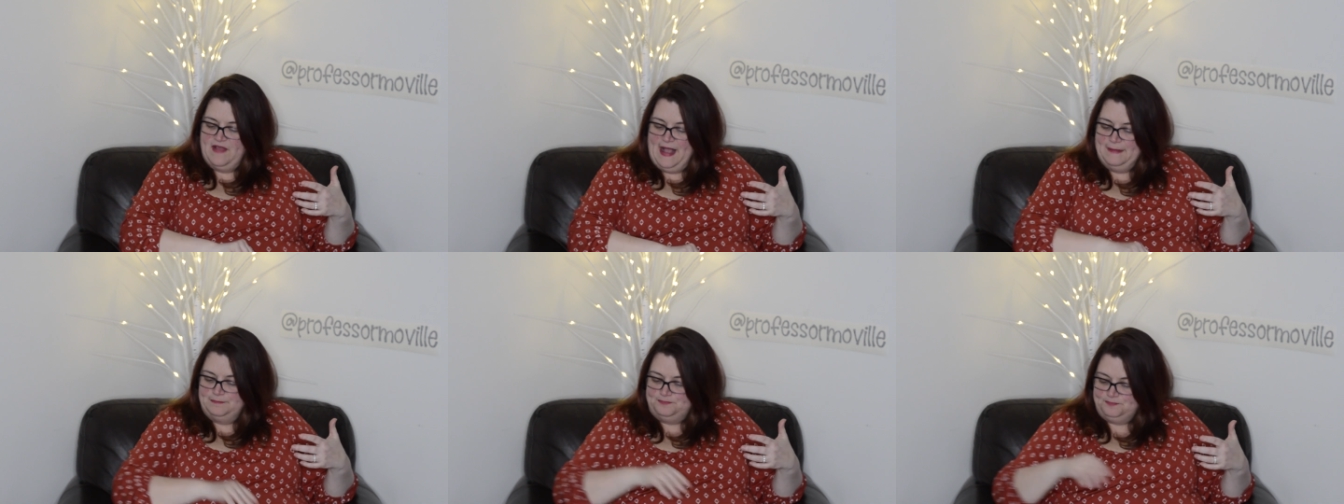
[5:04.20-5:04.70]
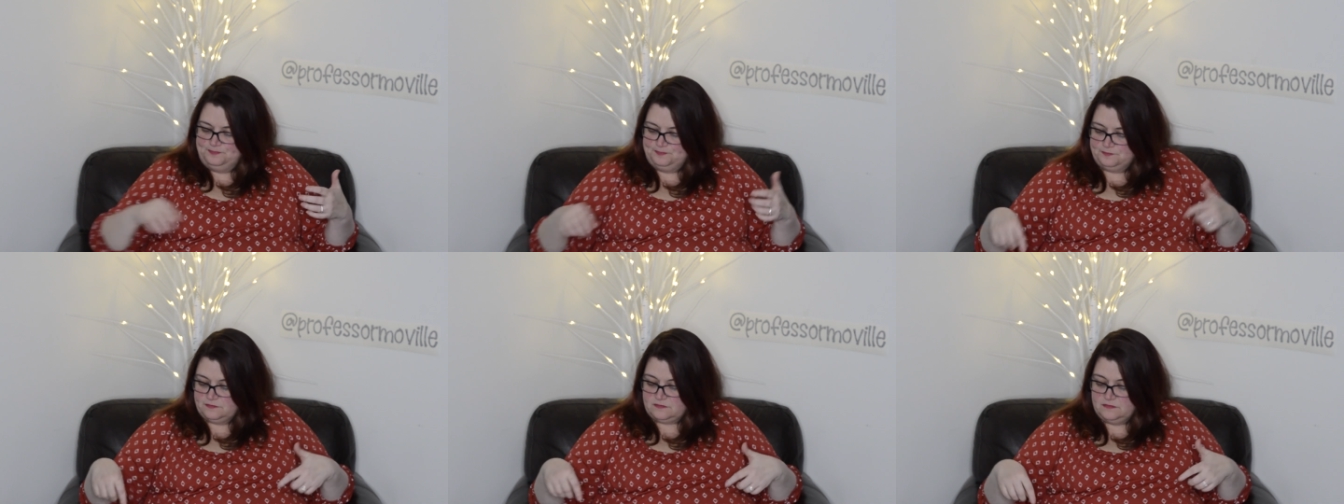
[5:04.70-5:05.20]
on,
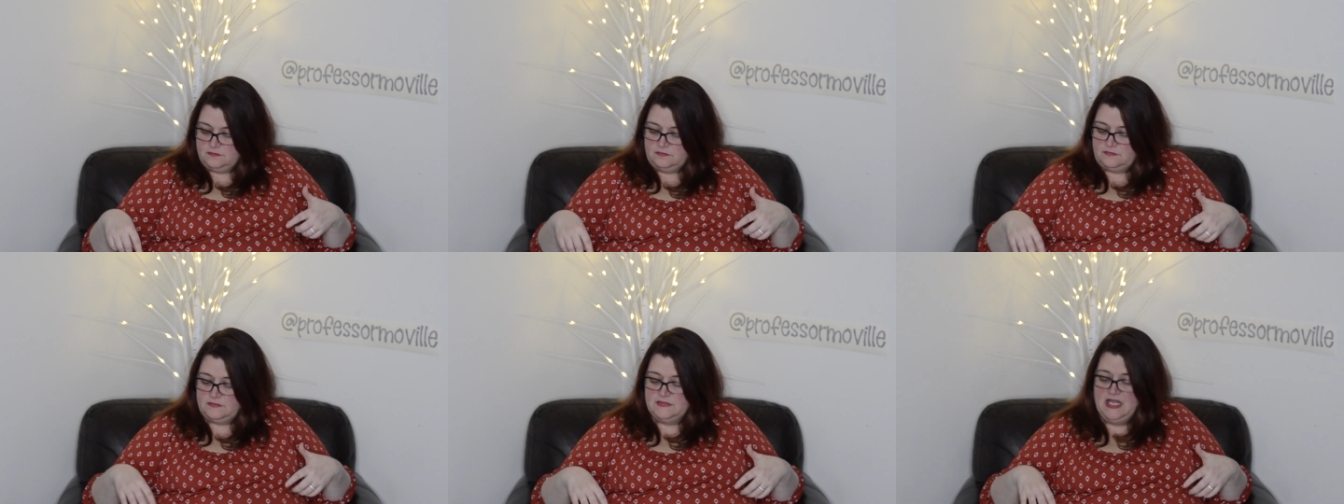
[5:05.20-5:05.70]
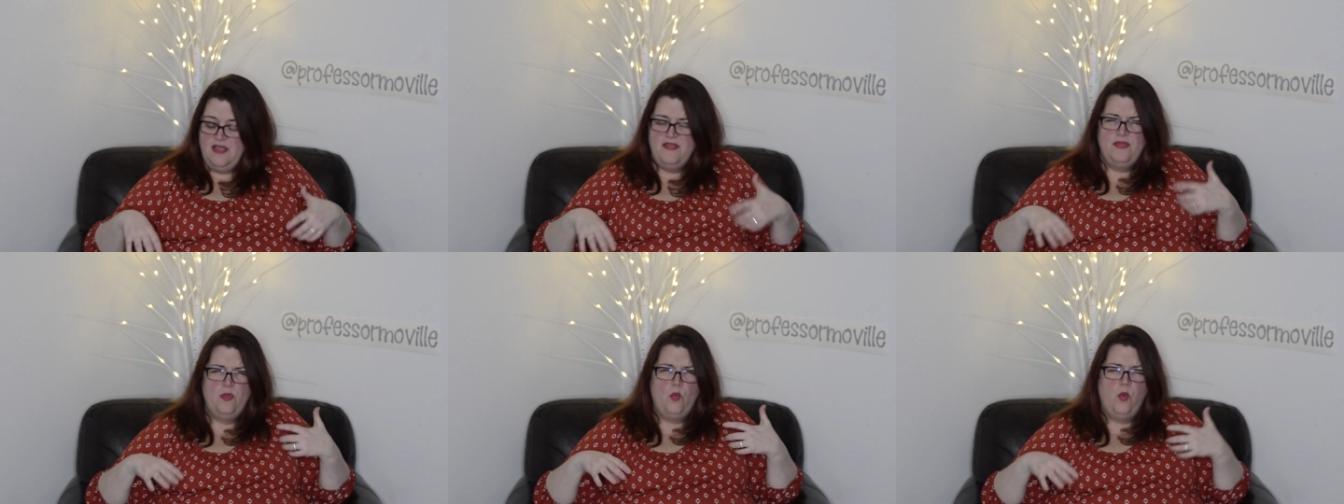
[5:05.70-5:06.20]

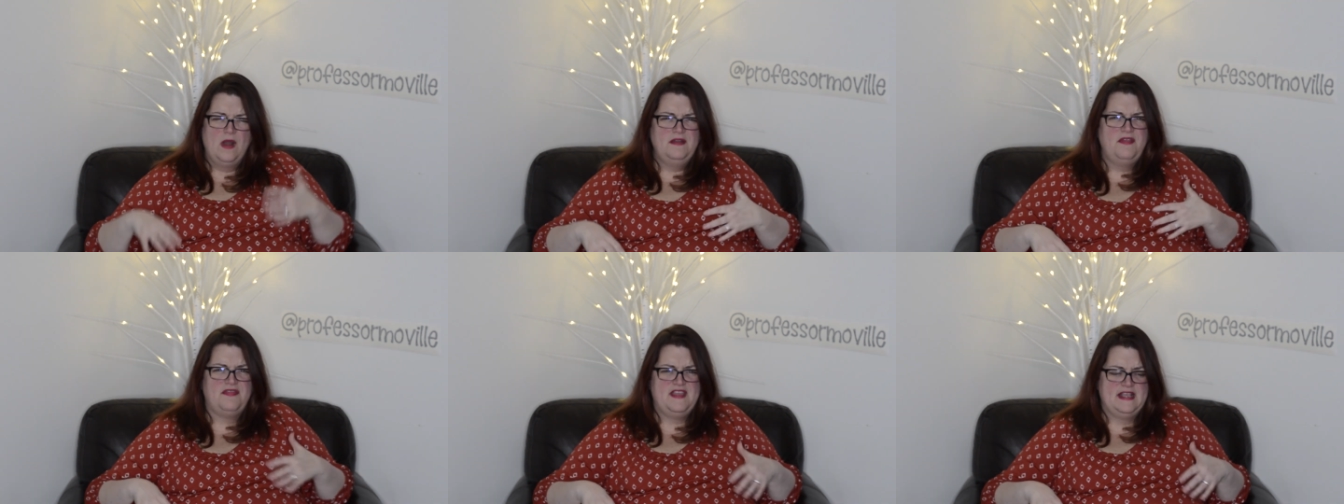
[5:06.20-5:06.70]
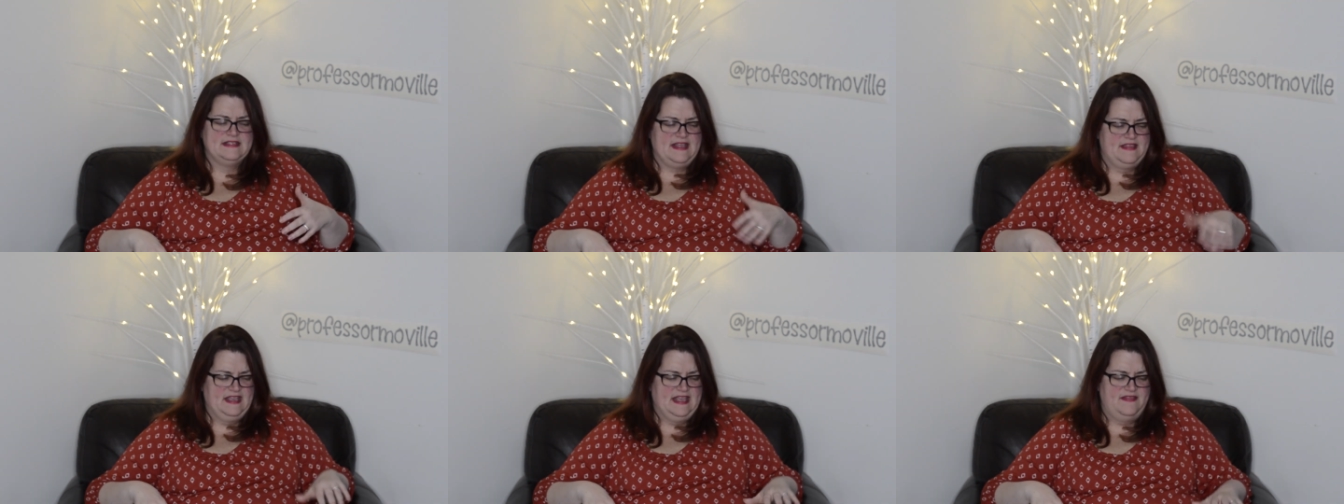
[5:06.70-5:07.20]
one of the things I
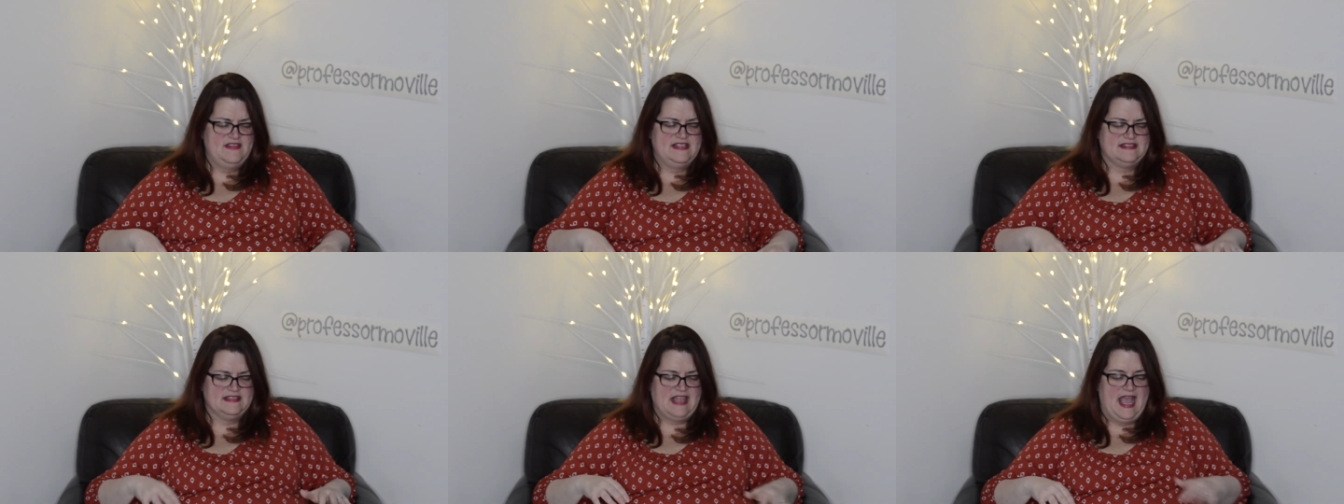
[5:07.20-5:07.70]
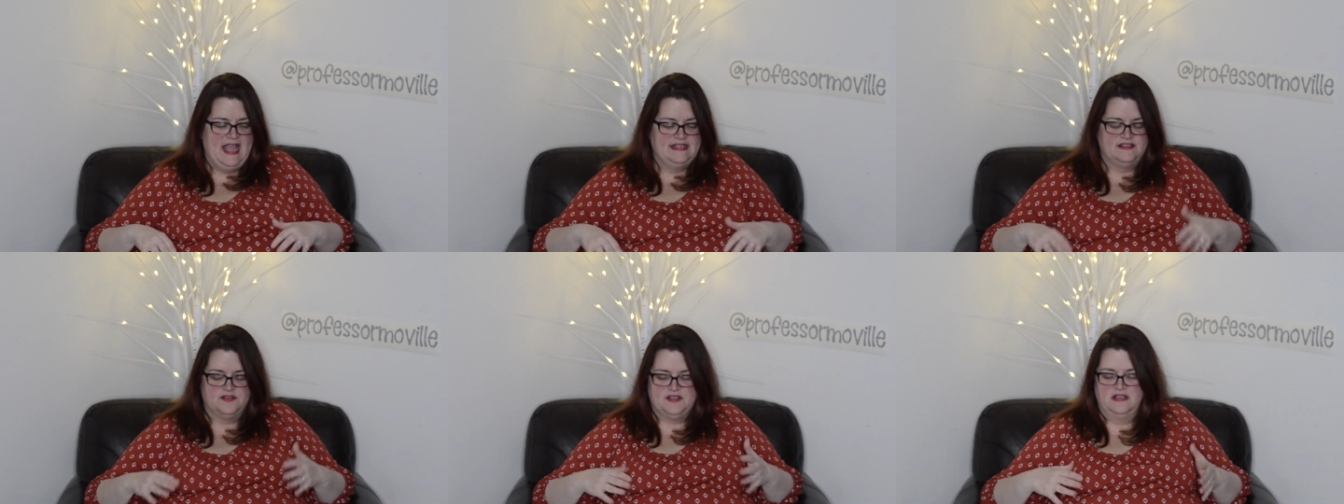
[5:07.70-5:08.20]
think in these
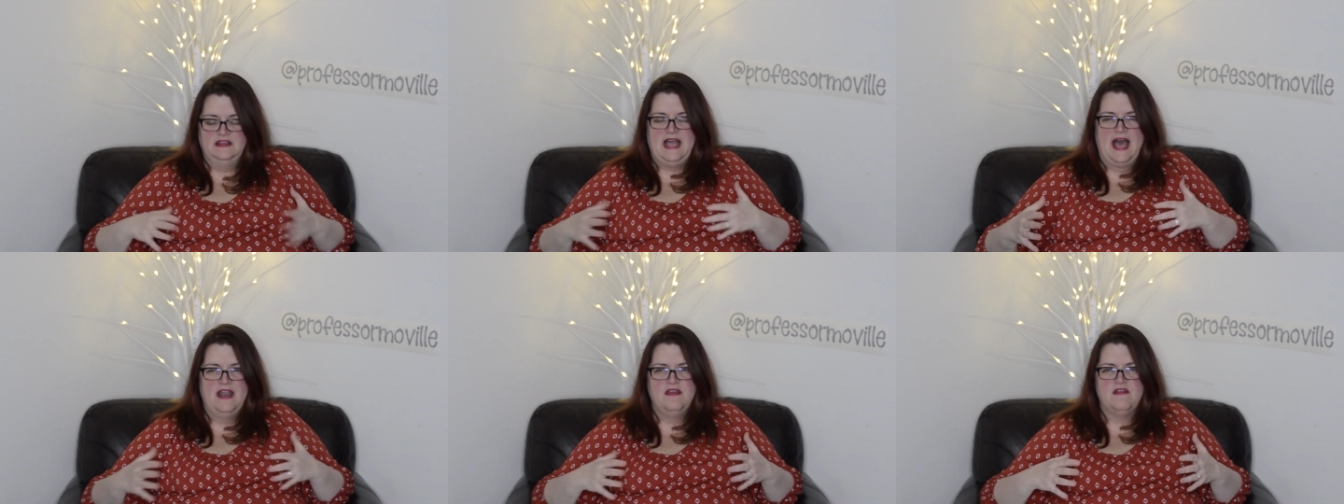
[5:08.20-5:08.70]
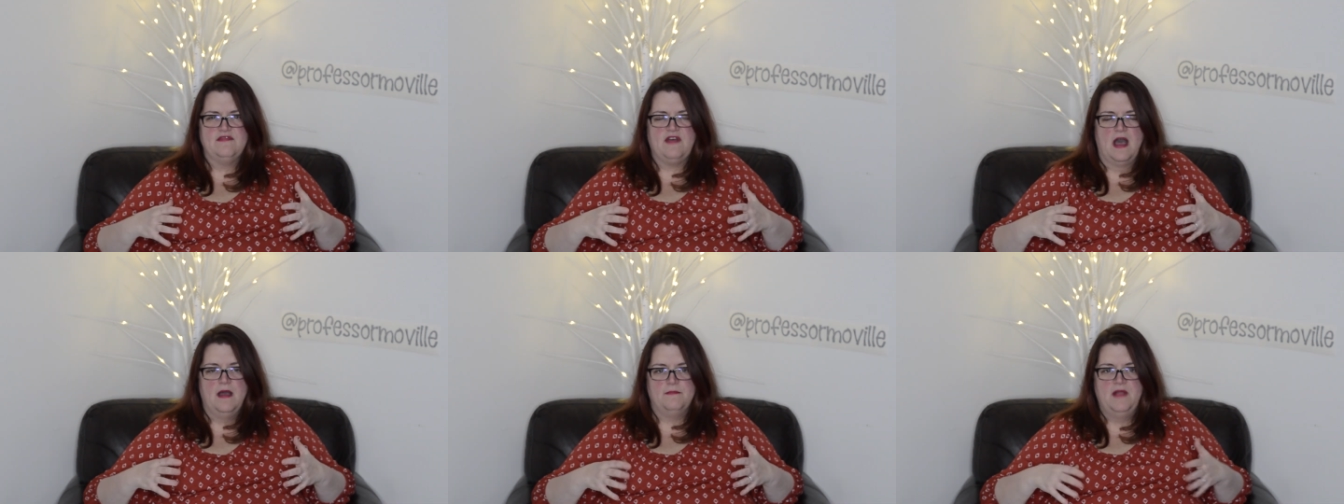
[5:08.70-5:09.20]
slides, there's a lot
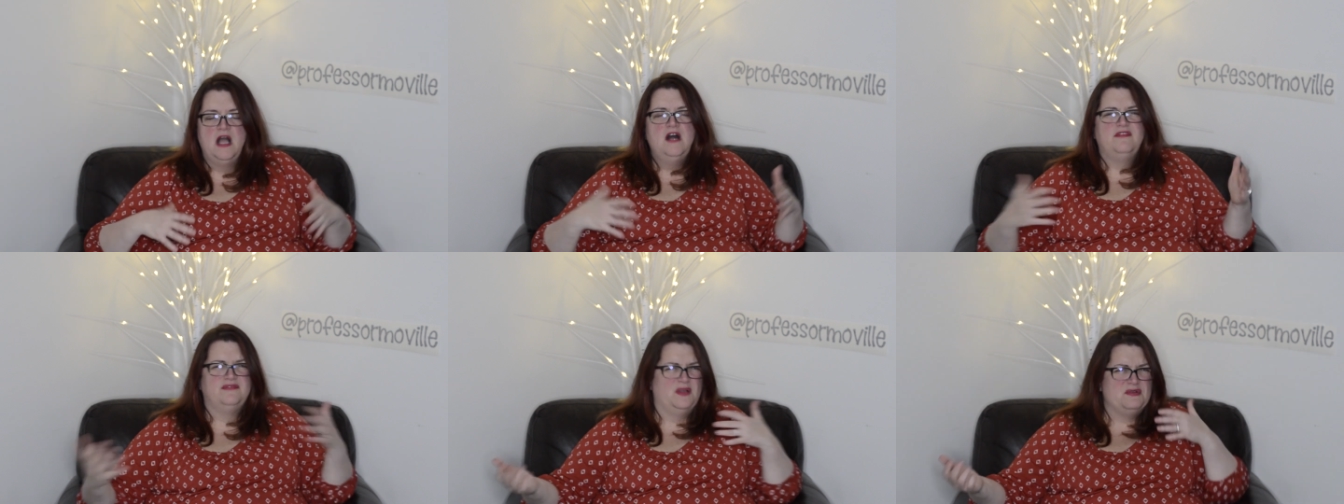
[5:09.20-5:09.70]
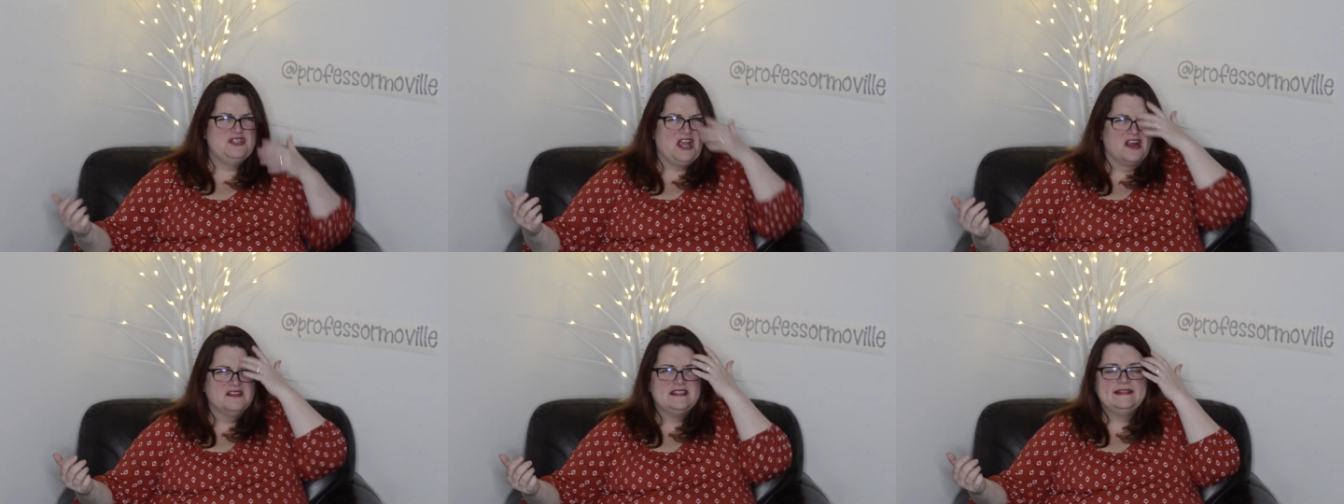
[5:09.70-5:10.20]
of flow
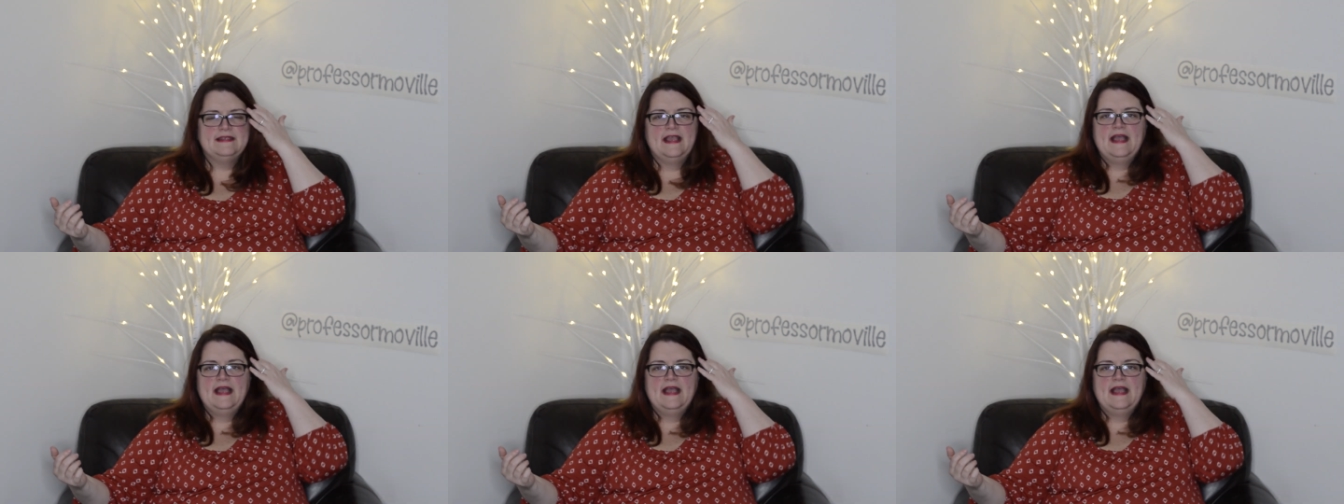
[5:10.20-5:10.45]
charts,